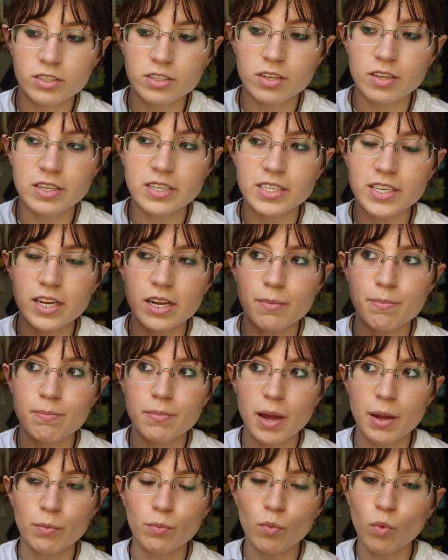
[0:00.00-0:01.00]
So this is like a
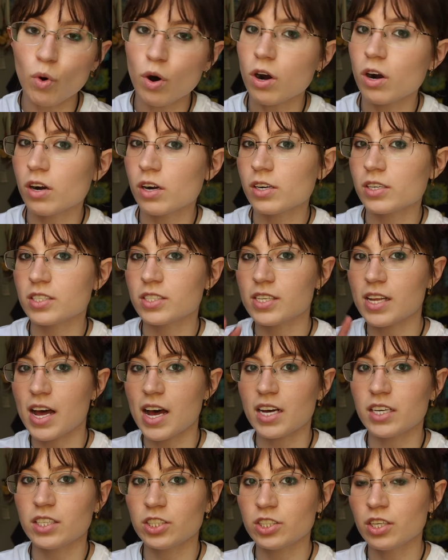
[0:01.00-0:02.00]
memoir
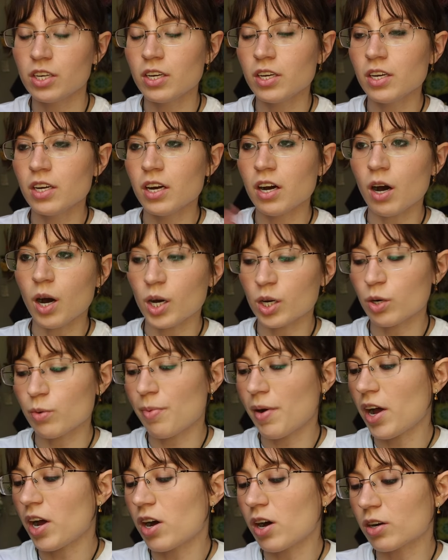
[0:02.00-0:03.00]
slash
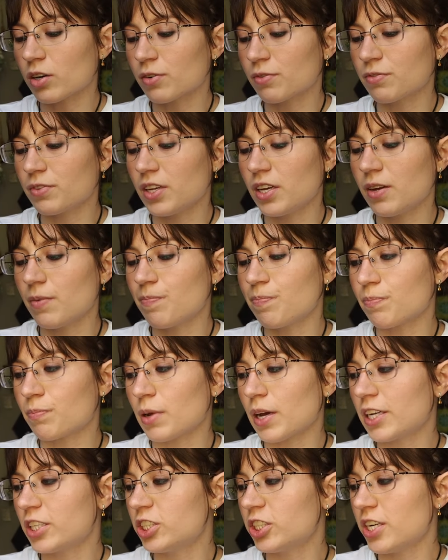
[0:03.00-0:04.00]
autobiography
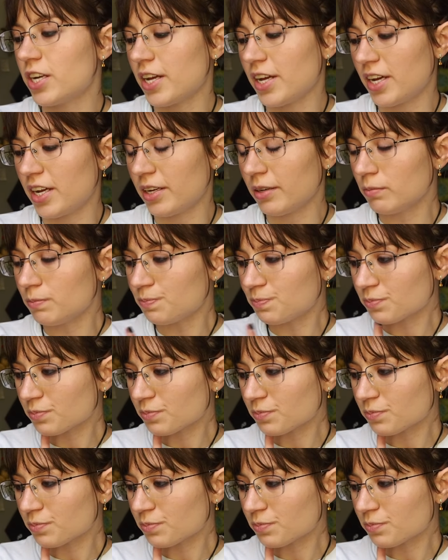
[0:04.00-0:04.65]
by Sinead.